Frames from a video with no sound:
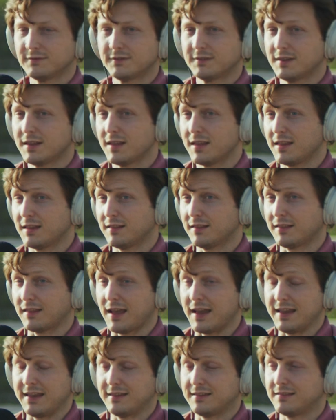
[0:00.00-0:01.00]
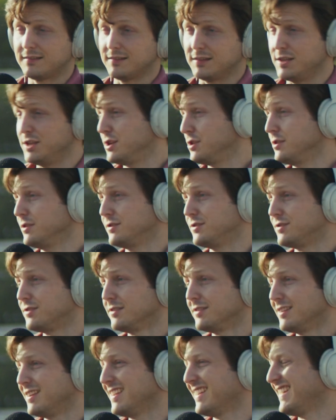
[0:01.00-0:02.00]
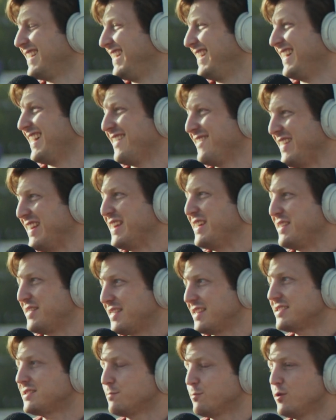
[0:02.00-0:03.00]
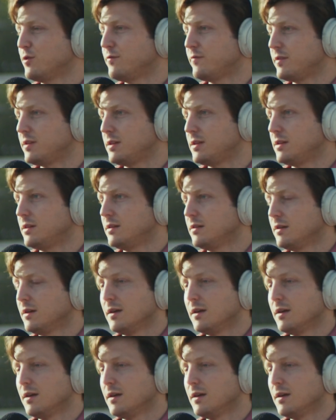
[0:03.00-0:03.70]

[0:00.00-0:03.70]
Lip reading: It like years. I mean, this movie,